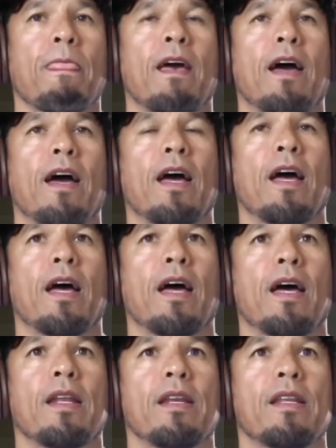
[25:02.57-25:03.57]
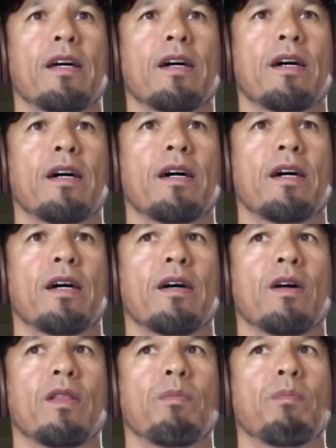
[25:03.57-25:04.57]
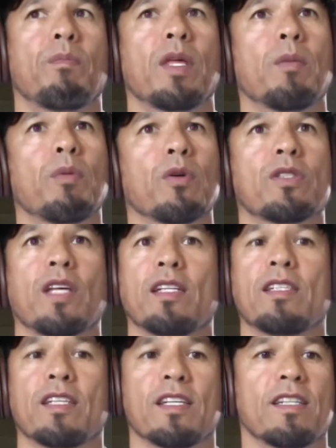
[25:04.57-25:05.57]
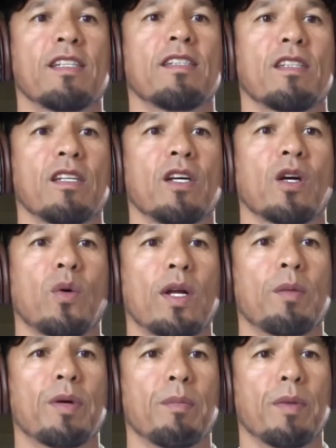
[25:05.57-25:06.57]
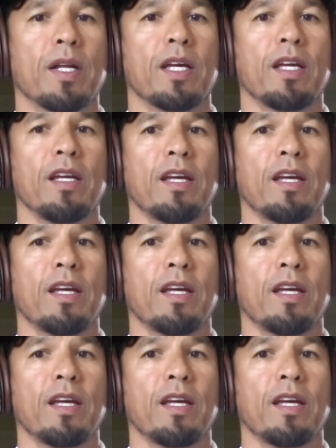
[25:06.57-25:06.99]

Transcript: And uh, people sent in quite a bit of money,